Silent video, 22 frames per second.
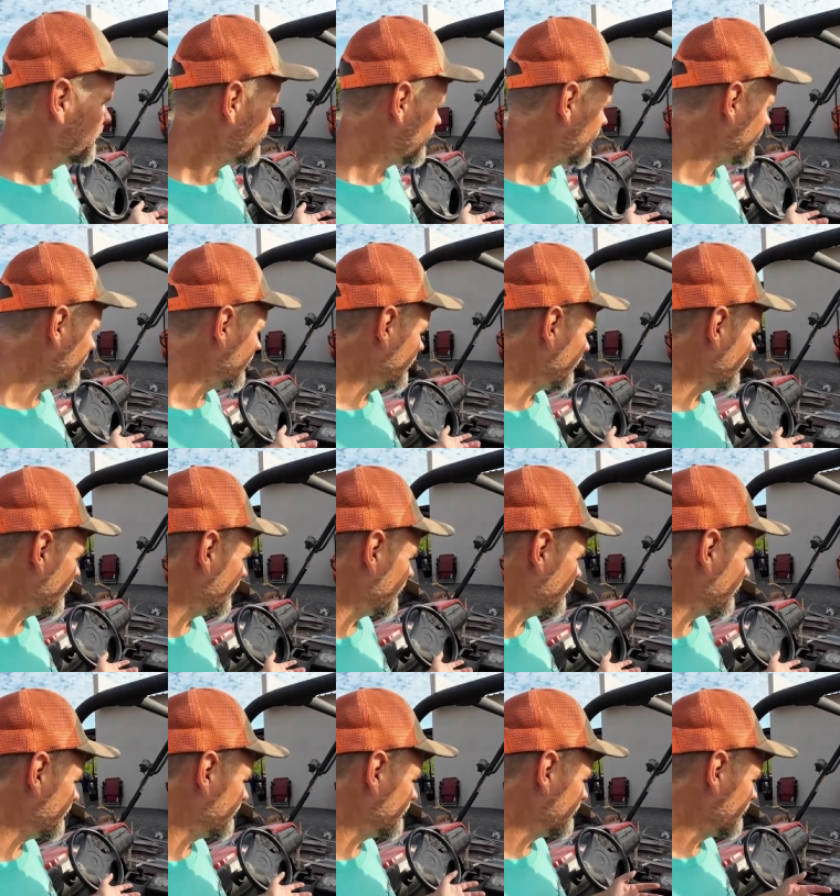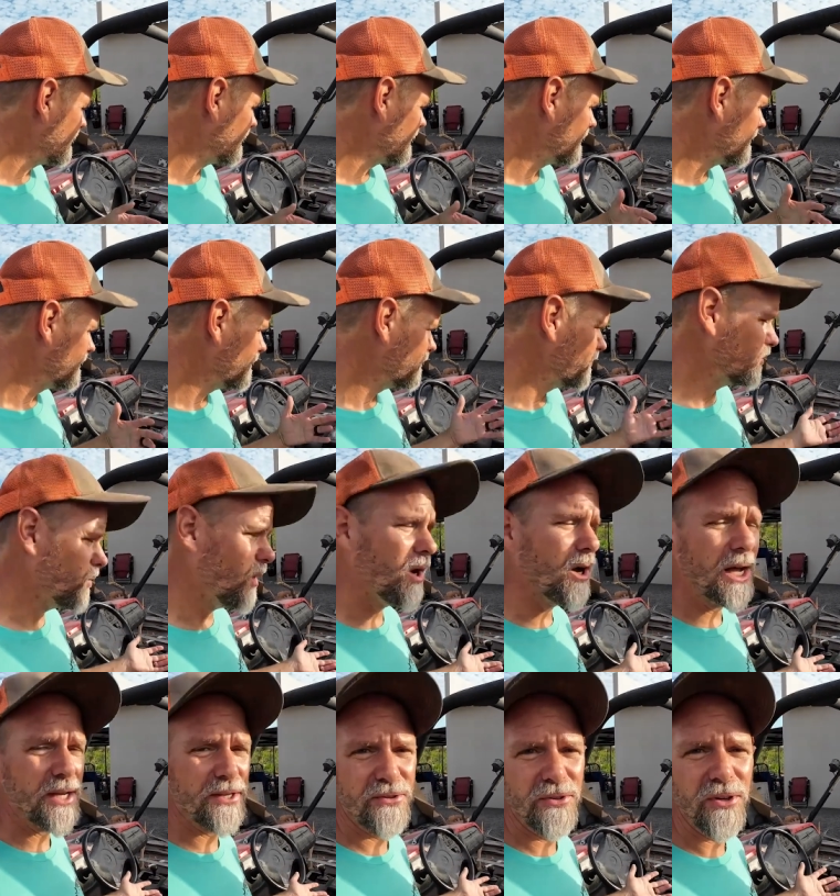and well,
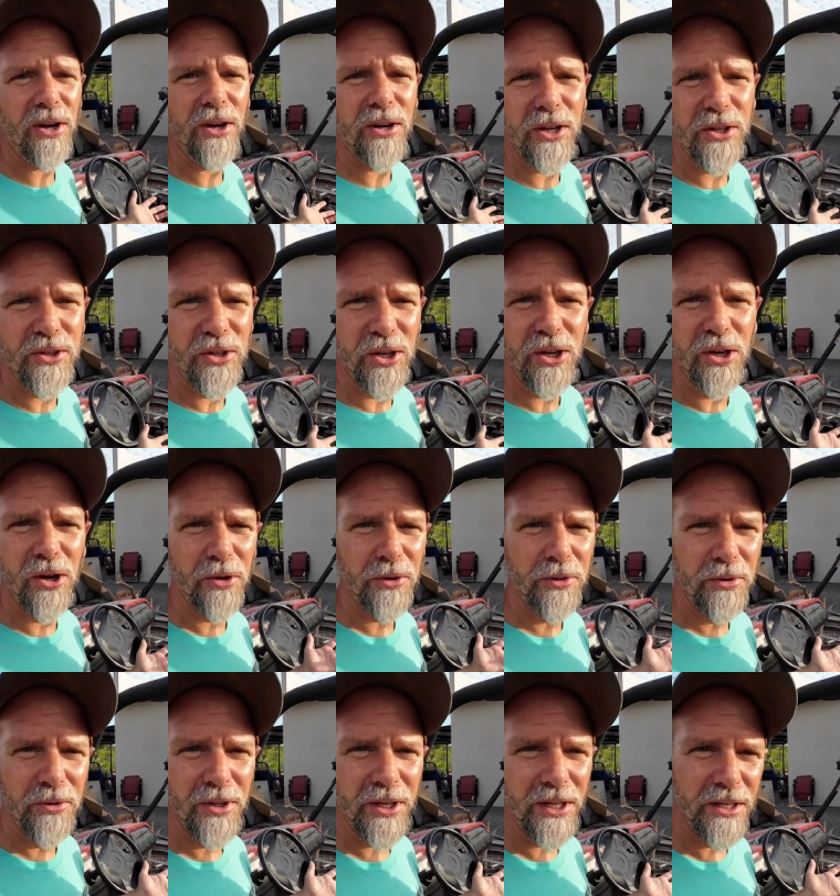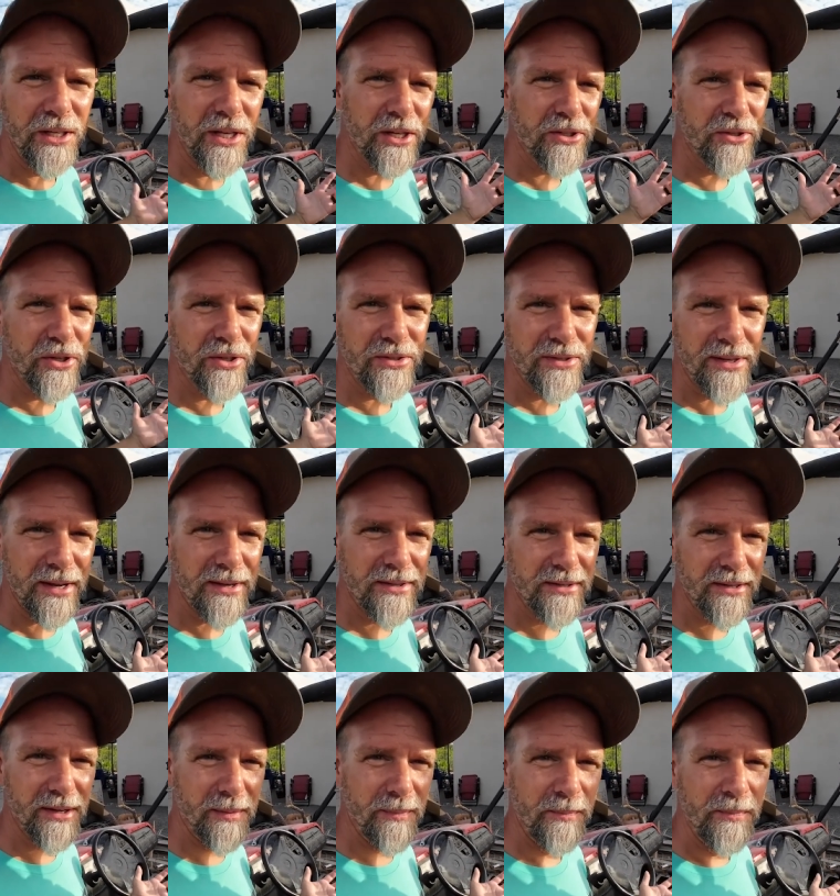I started to go through the ignition
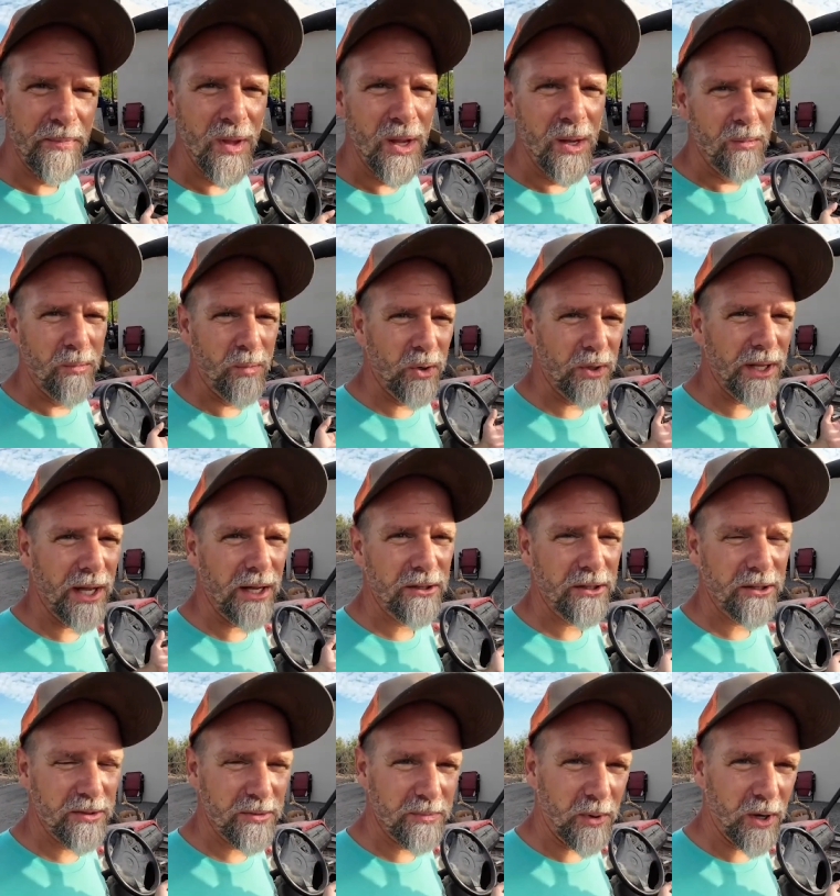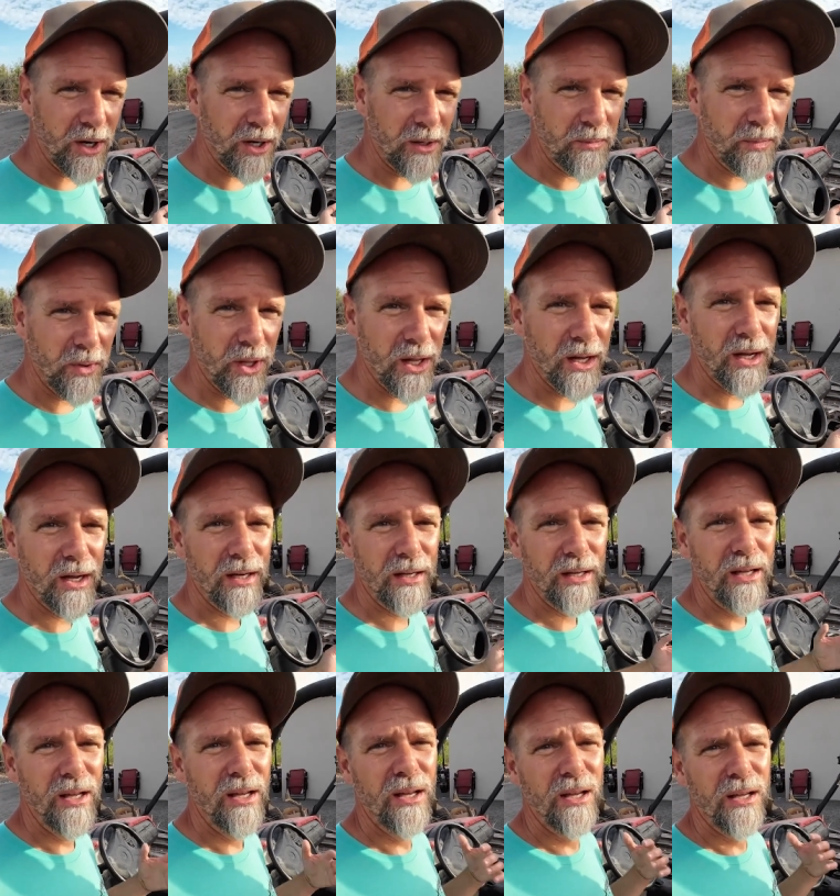system, pulled out the spark
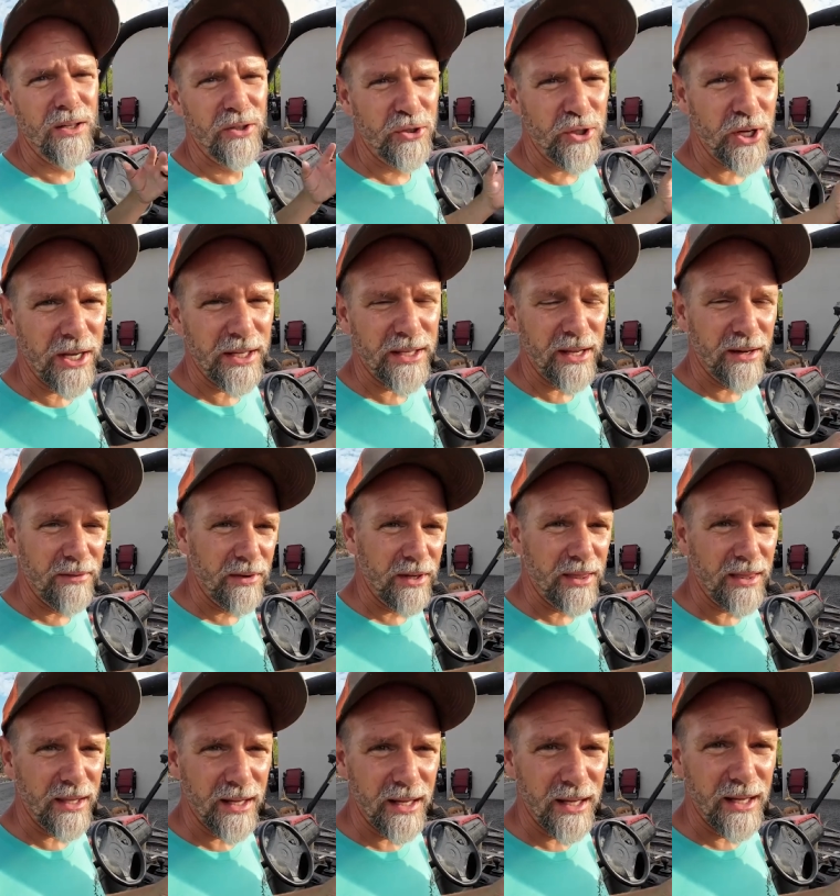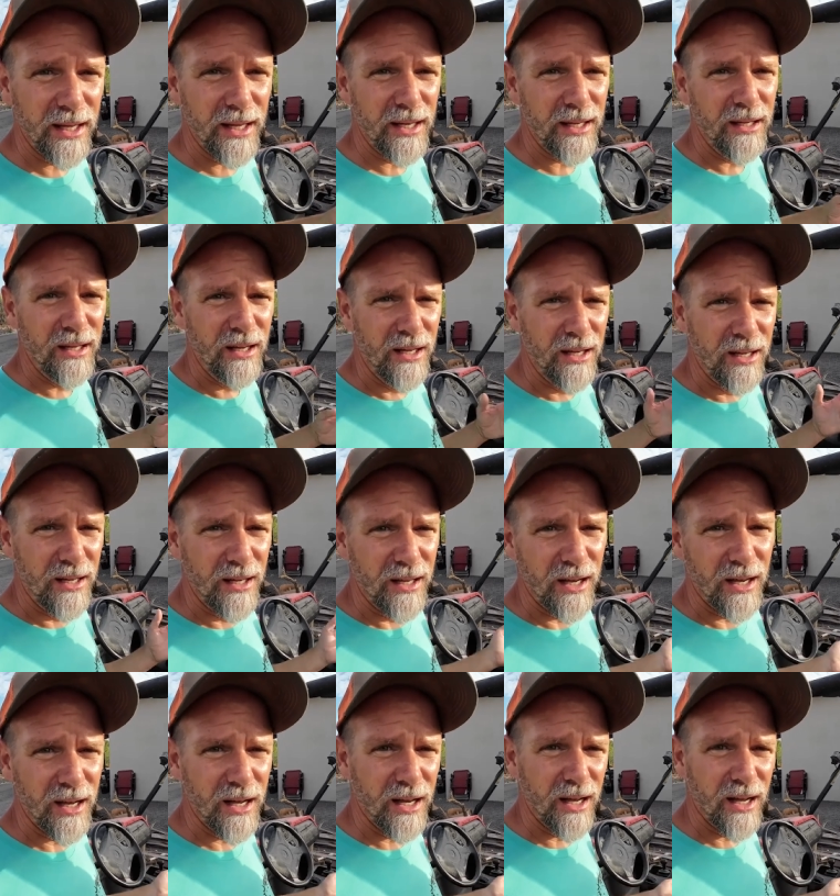plug, checked everything,
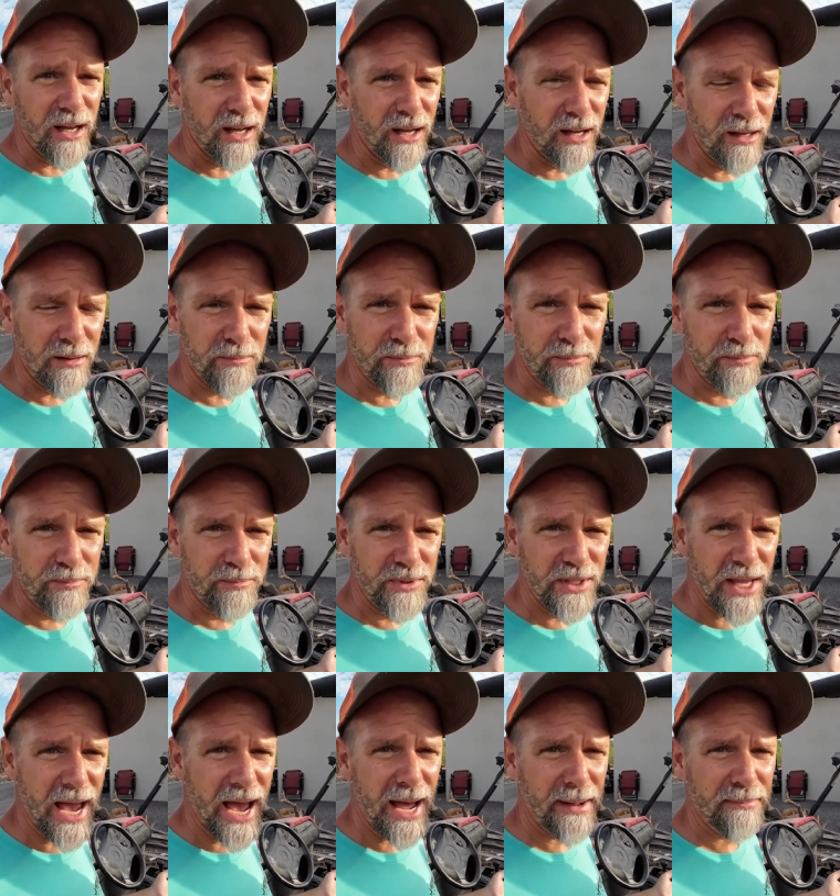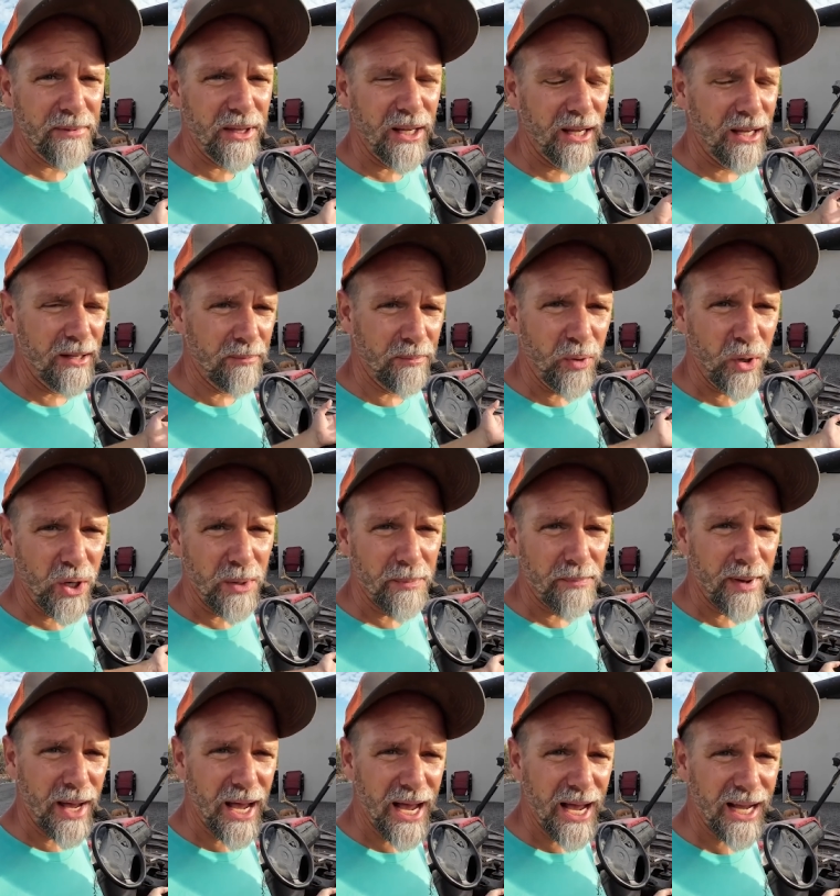gapped it, put
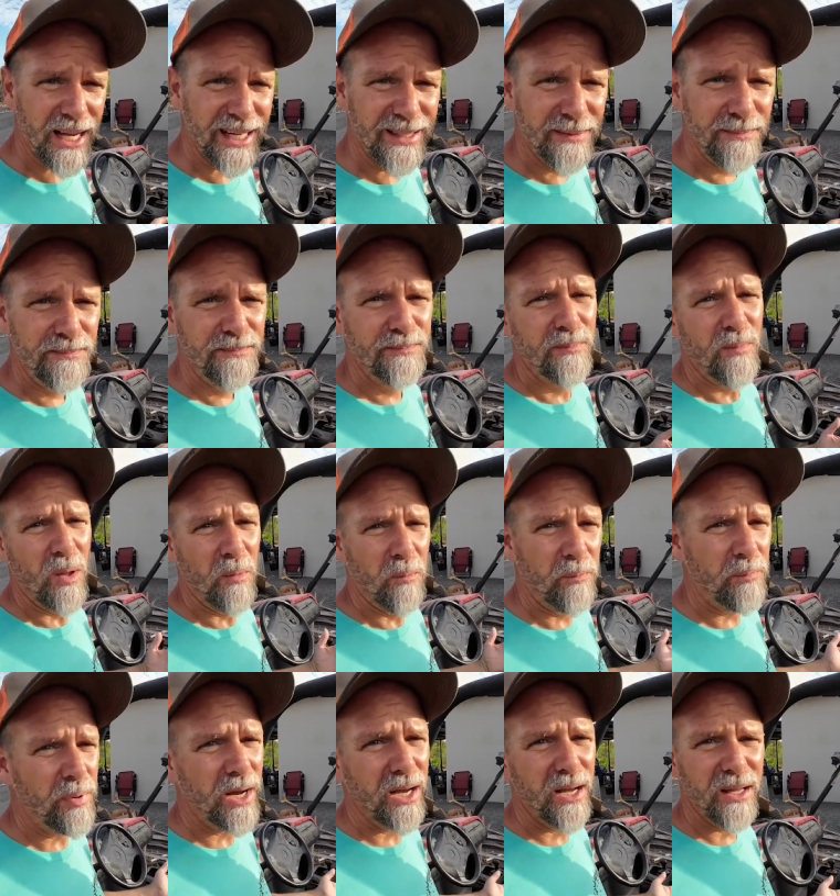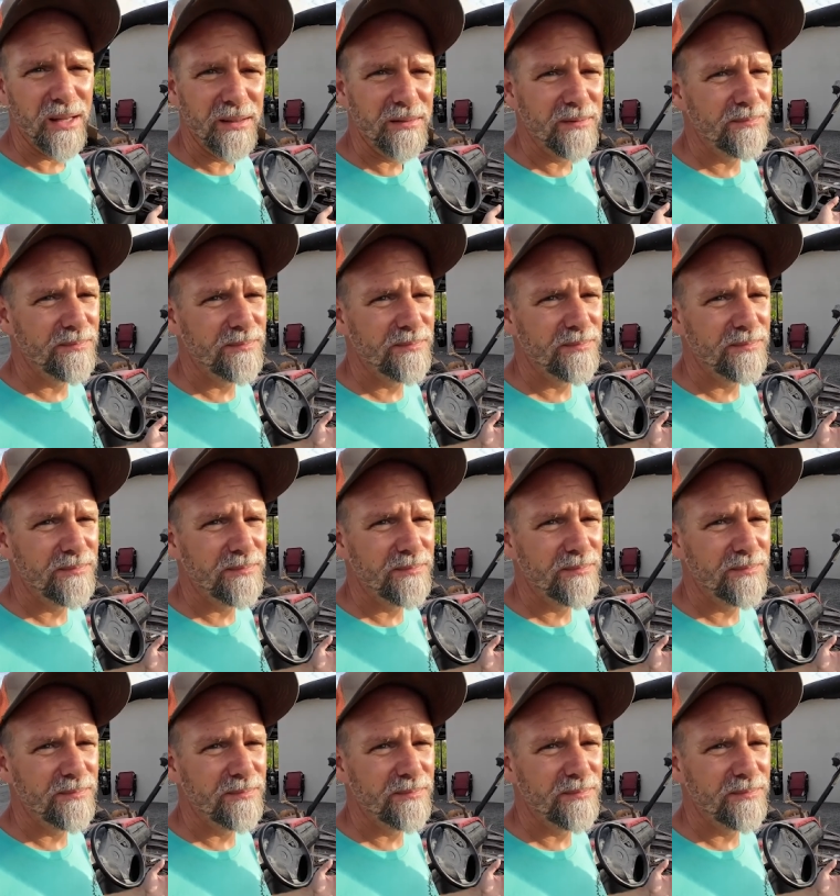it back. But